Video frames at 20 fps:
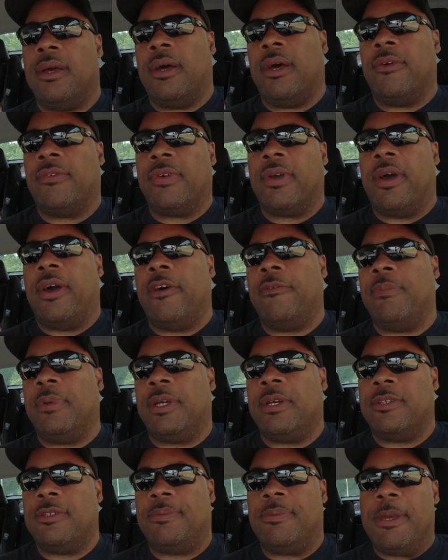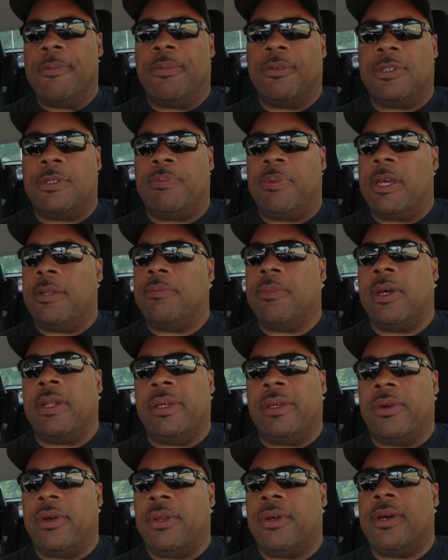of golf, because people spend
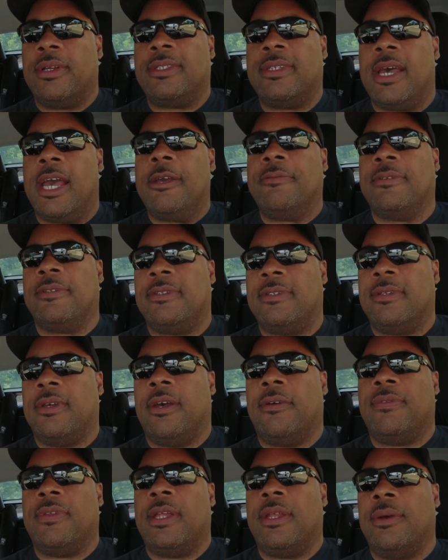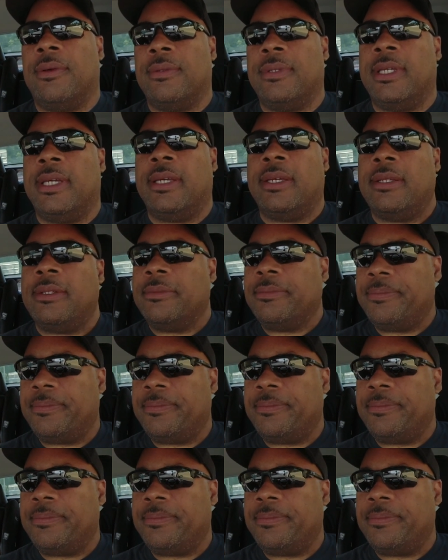money on all types of stuff they don't need.